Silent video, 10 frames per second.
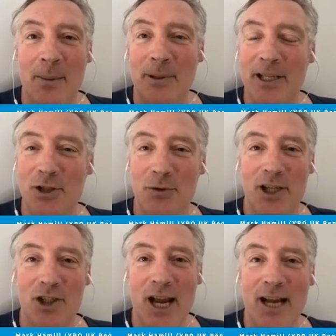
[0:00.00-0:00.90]
Please
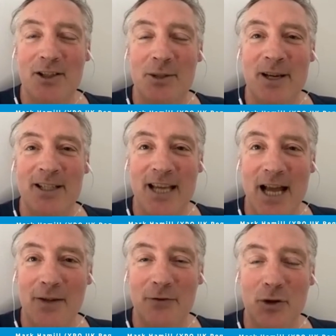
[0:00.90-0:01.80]
reach out to
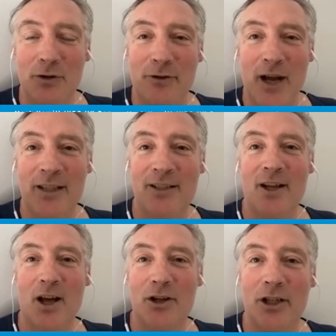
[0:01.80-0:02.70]
myself. You'll find us
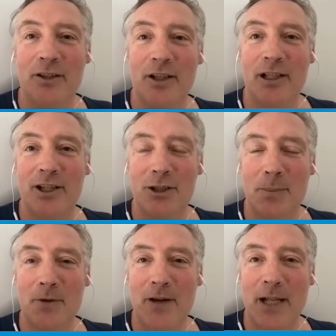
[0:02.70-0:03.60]
under the
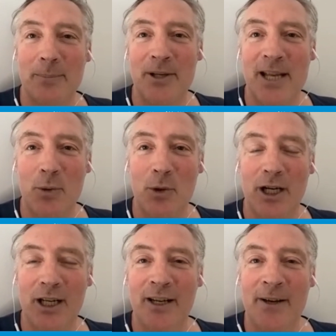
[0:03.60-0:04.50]
Leadership Development Network,